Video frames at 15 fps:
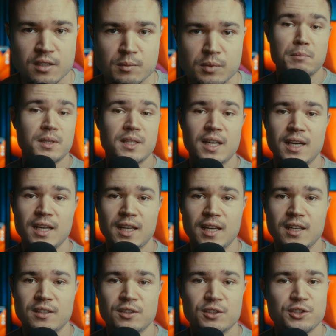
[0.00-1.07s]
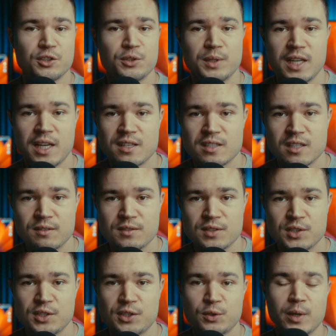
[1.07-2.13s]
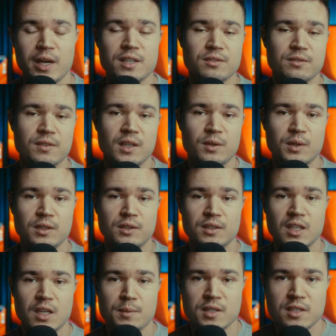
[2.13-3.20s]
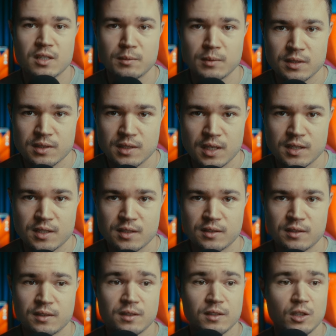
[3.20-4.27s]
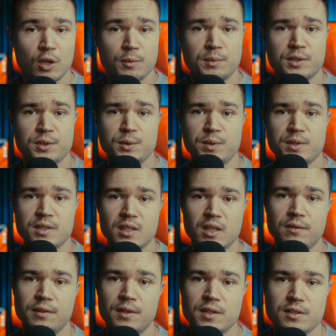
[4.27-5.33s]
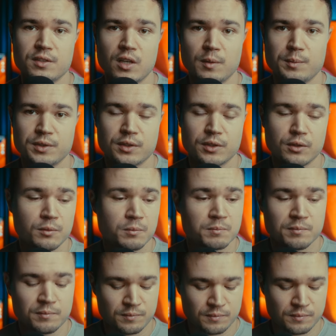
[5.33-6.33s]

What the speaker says: but then again, the Sony a7 C2 has very good image stabilization up to 7 stops, so